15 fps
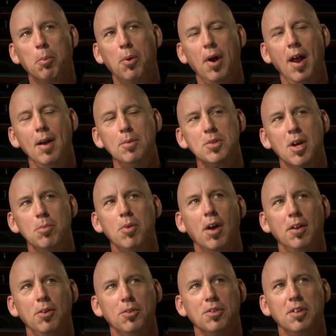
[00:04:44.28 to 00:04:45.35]
Perhaps I'm
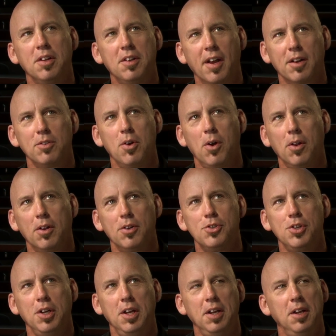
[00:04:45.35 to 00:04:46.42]
not using the
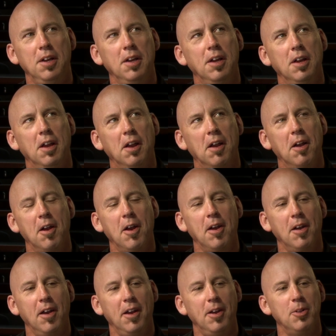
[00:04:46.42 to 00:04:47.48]
technology
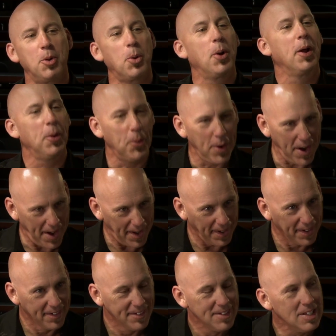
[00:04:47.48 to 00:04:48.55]
in the right way.
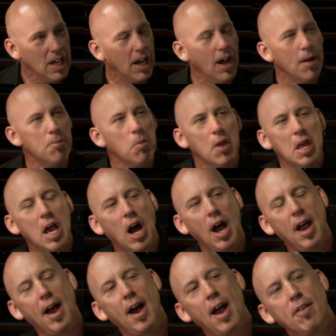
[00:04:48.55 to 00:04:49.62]

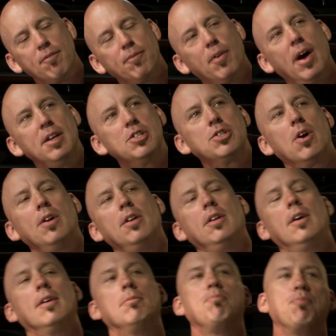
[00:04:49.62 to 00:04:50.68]
I
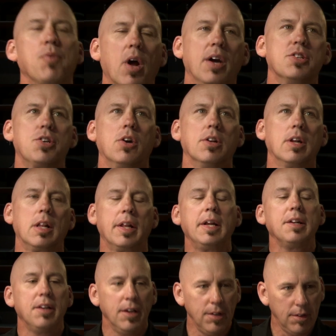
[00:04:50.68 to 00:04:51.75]
started a
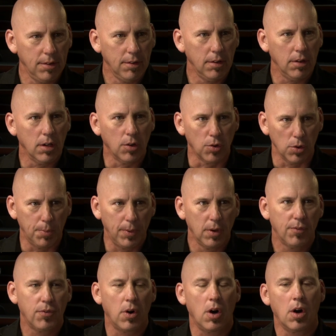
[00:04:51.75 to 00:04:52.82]
LinkedIn
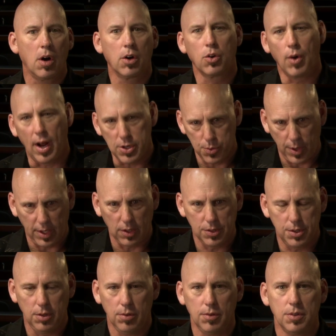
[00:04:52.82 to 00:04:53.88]
group for our graduating
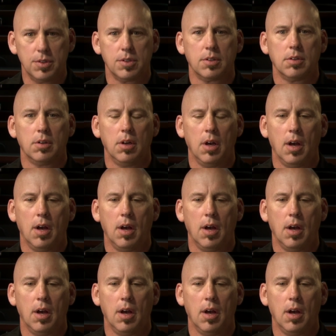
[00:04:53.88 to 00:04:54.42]
students